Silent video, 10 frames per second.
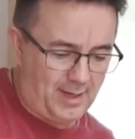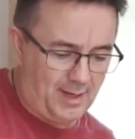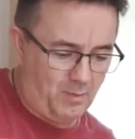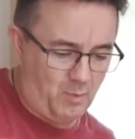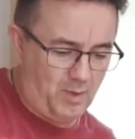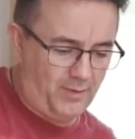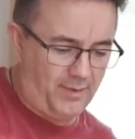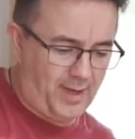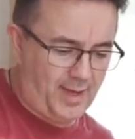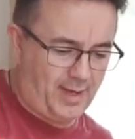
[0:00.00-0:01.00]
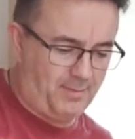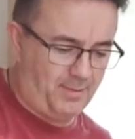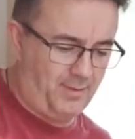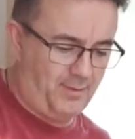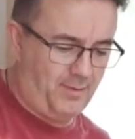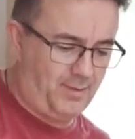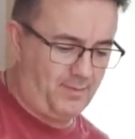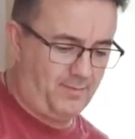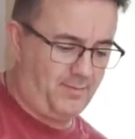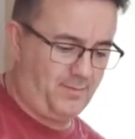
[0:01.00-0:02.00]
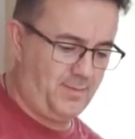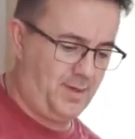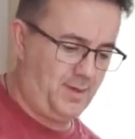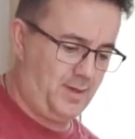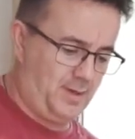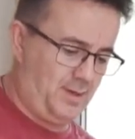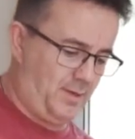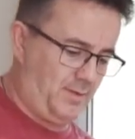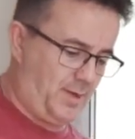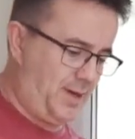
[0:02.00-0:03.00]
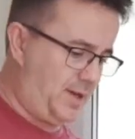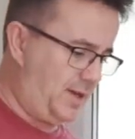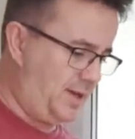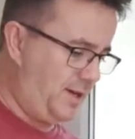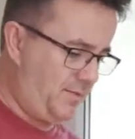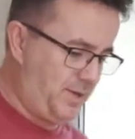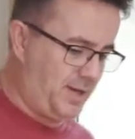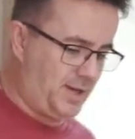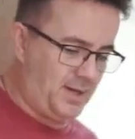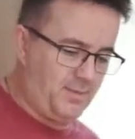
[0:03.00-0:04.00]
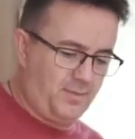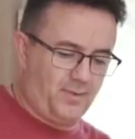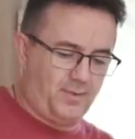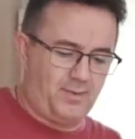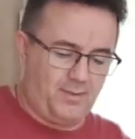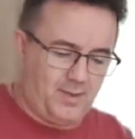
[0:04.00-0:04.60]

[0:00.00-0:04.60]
and once that happens, then it kind of becomes